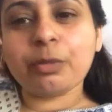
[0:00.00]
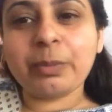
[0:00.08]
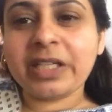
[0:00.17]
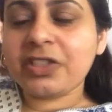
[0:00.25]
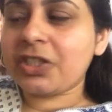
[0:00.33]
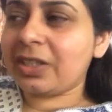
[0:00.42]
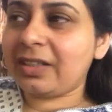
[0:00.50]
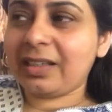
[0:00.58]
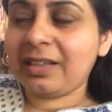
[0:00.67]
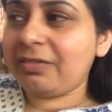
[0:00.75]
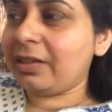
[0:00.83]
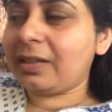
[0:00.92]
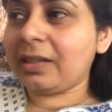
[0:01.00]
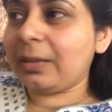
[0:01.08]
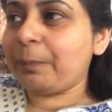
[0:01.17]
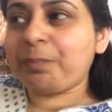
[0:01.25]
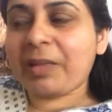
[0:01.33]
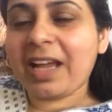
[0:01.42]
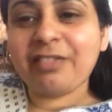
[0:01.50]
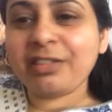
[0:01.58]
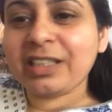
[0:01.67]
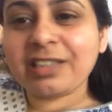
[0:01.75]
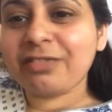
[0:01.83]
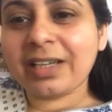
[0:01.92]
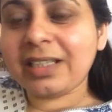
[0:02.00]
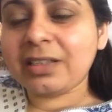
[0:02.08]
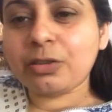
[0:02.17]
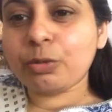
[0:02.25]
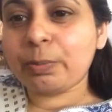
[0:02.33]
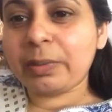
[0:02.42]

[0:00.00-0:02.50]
were mentioned and everything fell into